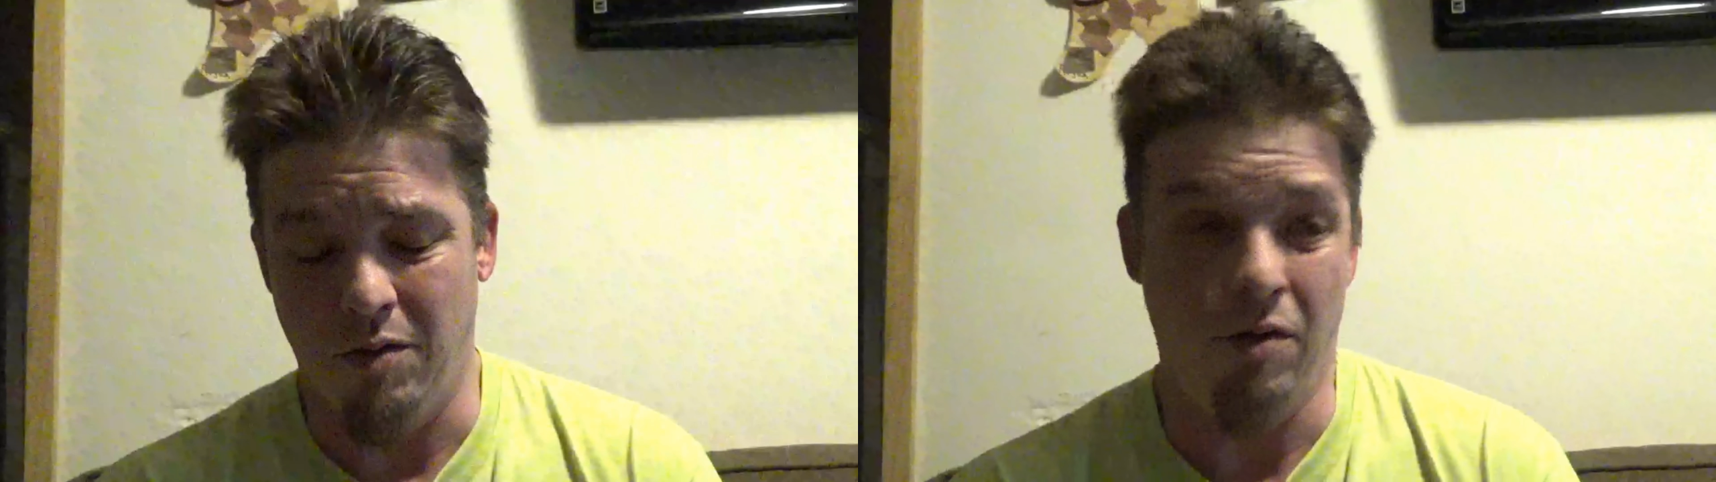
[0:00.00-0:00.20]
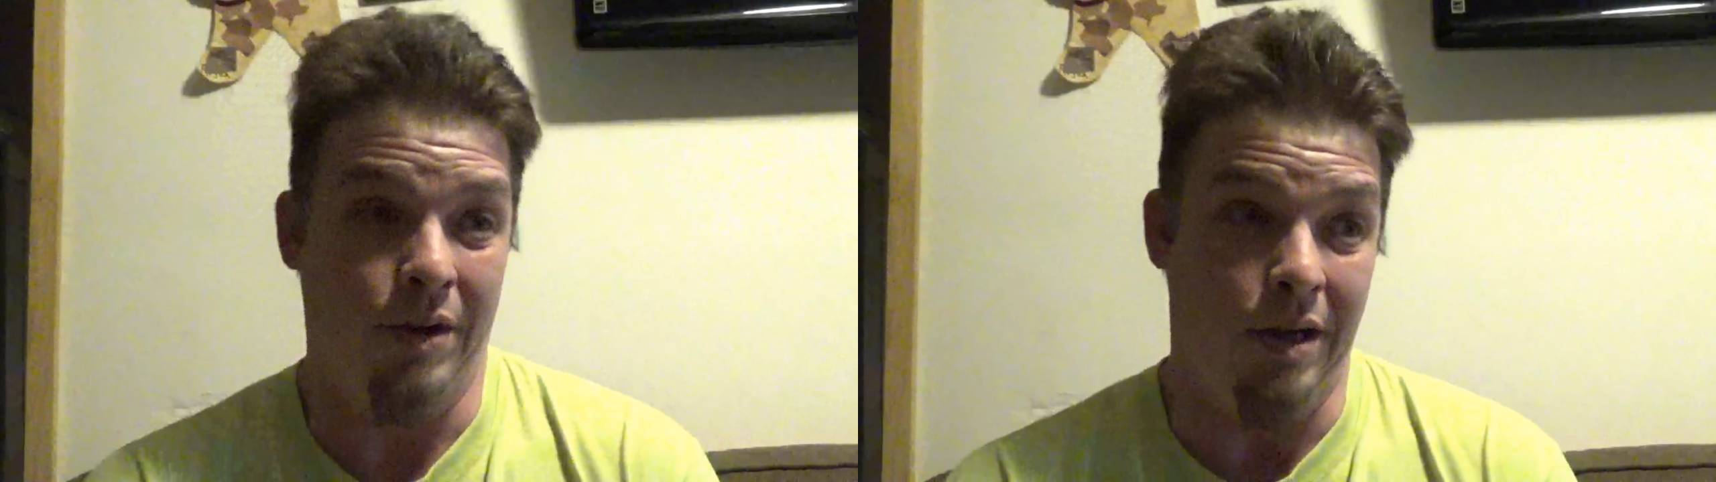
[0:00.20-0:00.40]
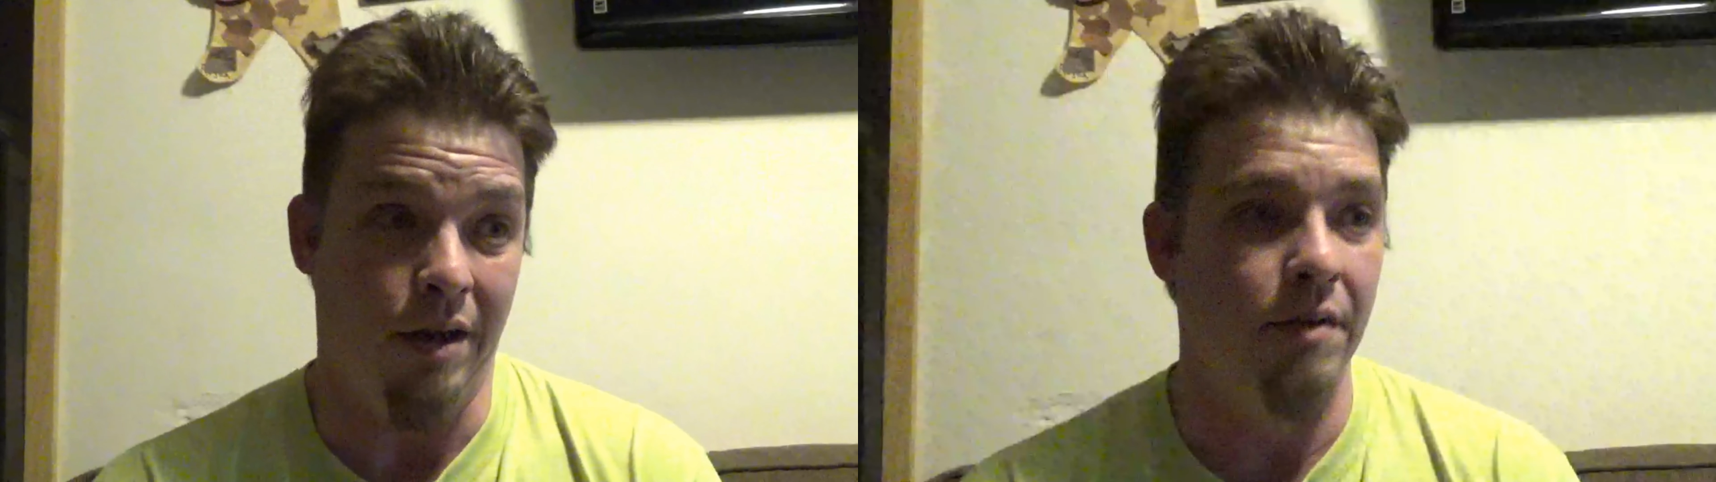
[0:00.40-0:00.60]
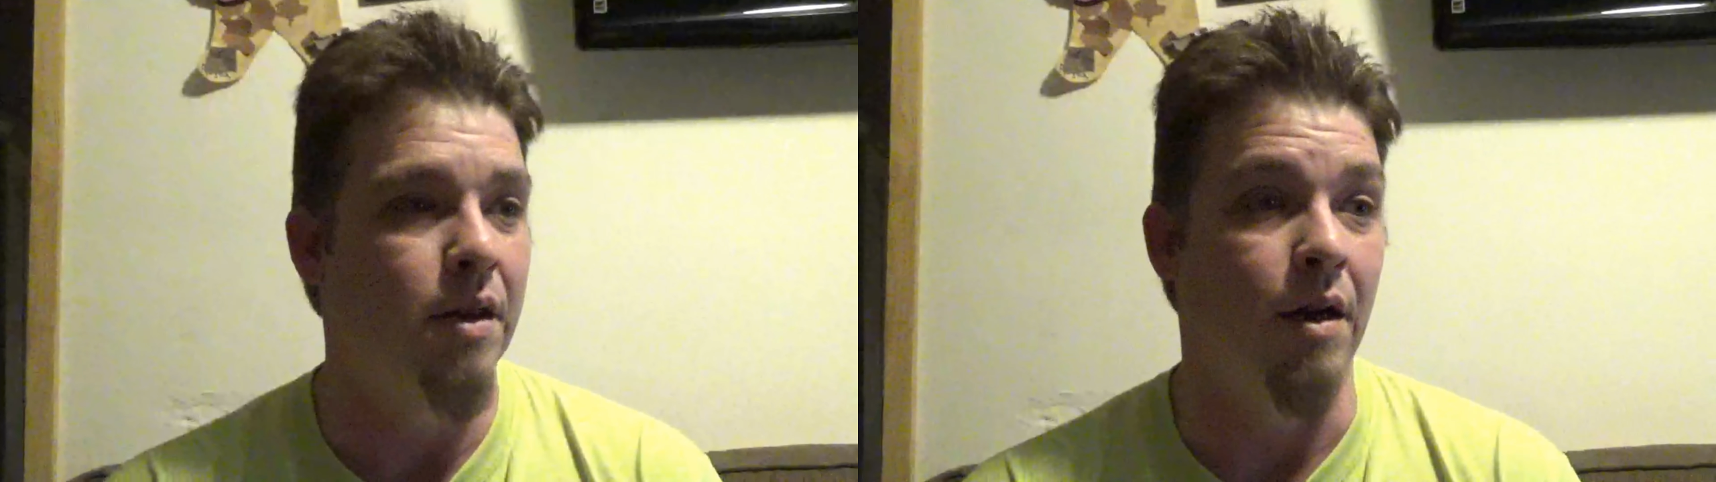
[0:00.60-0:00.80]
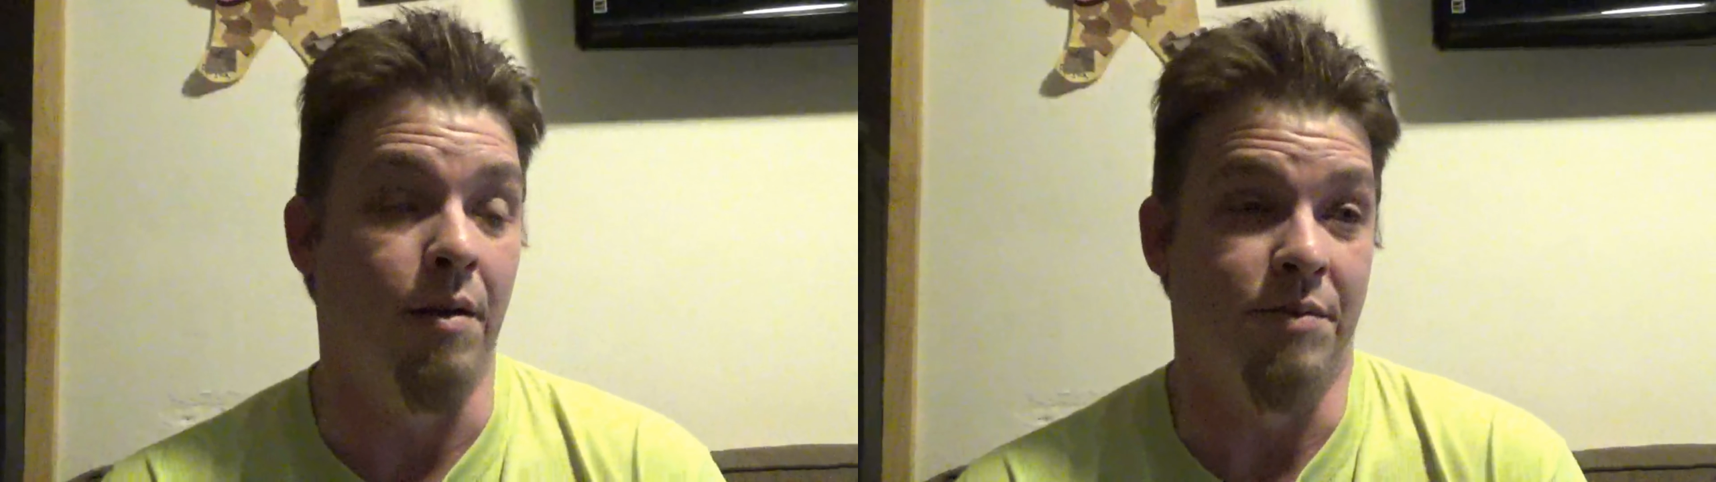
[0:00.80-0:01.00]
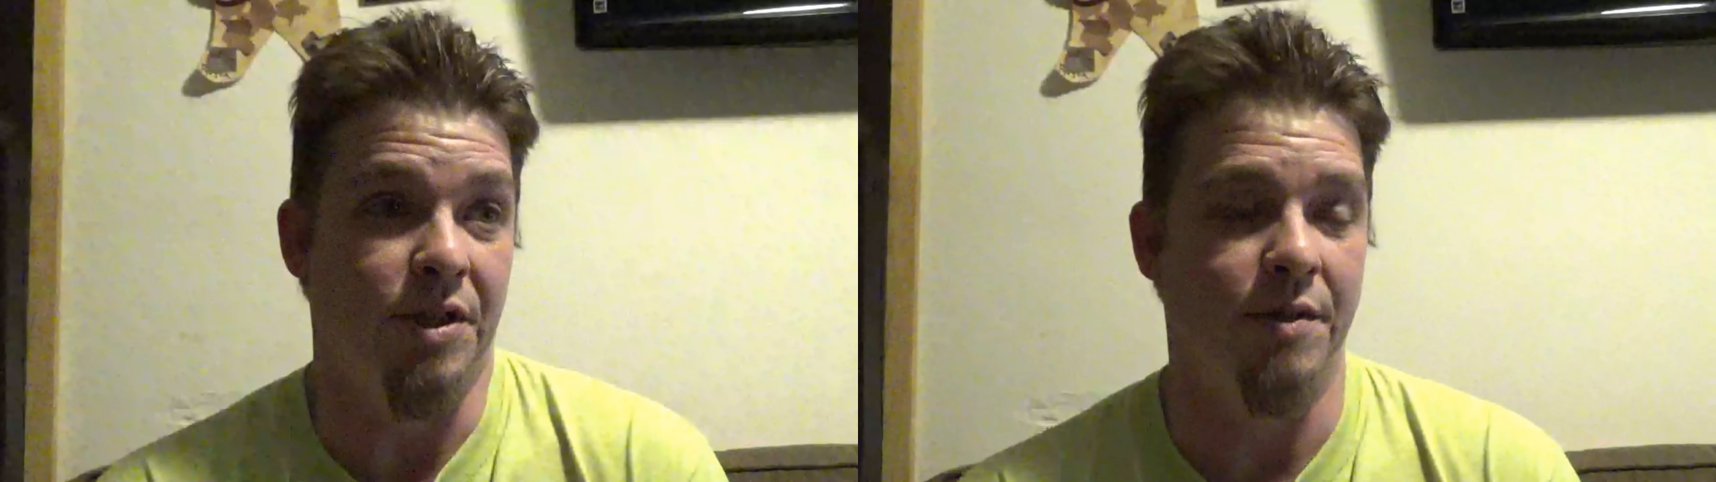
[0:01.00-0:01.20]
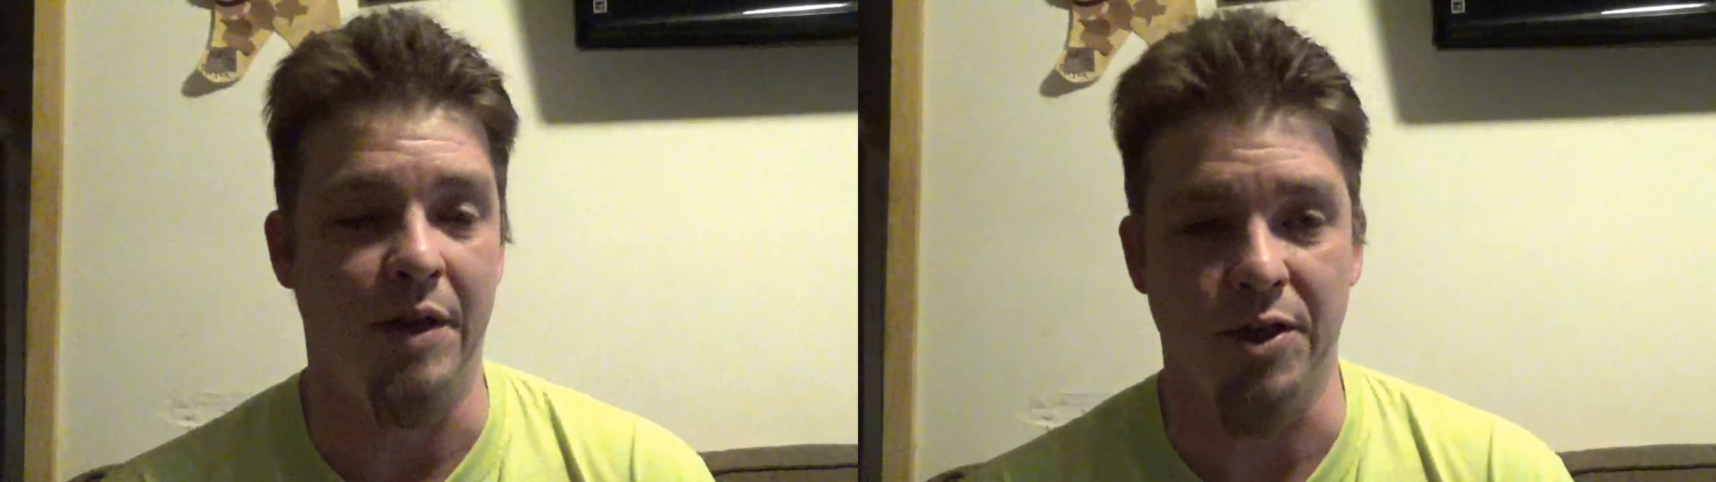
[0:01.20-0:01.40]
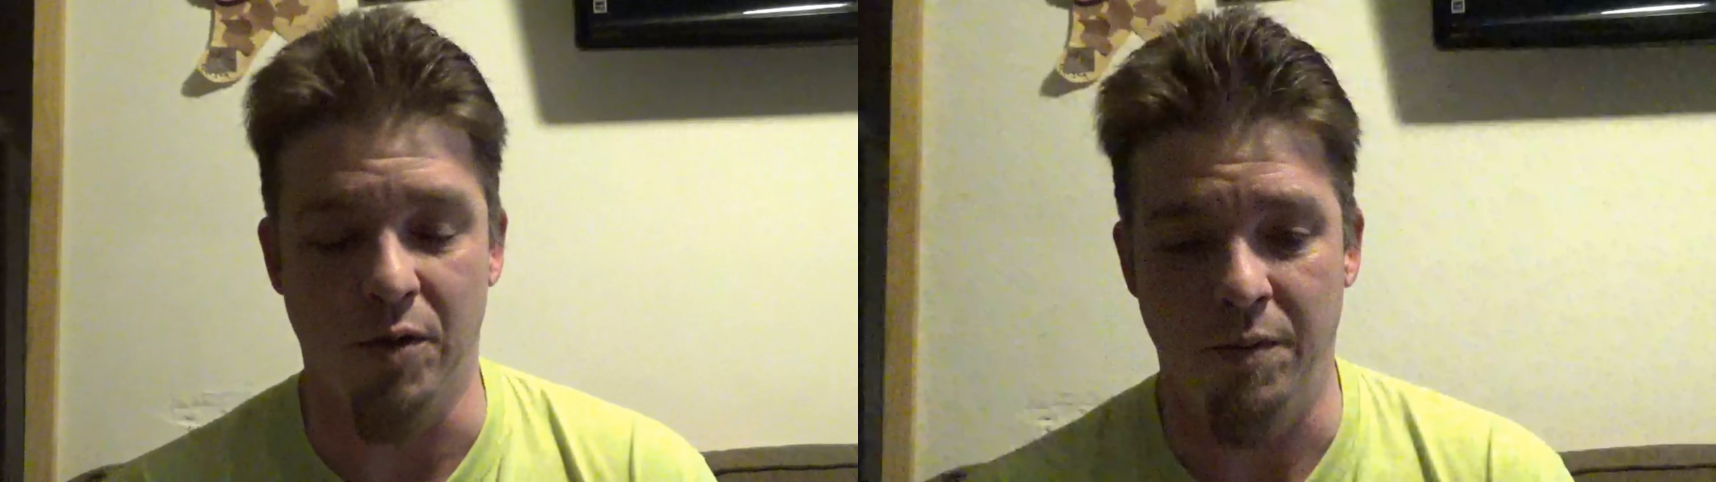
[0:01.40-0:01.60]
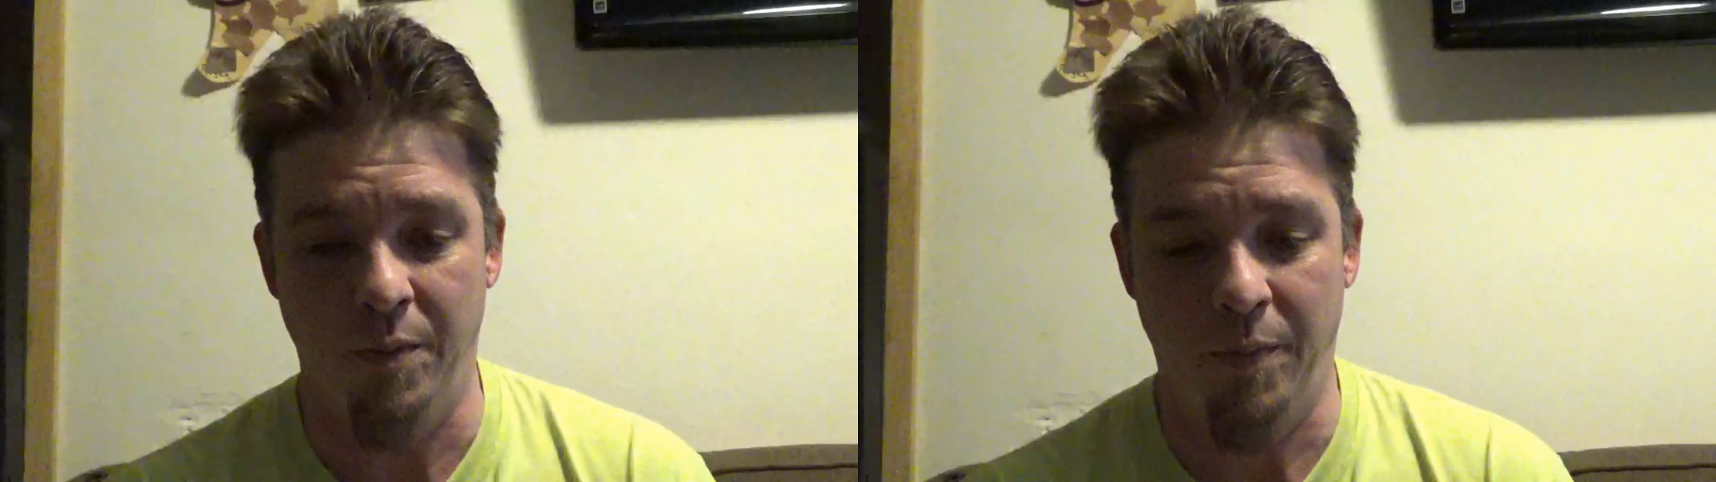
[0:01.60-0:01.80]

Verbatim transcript: or not. I'm just special.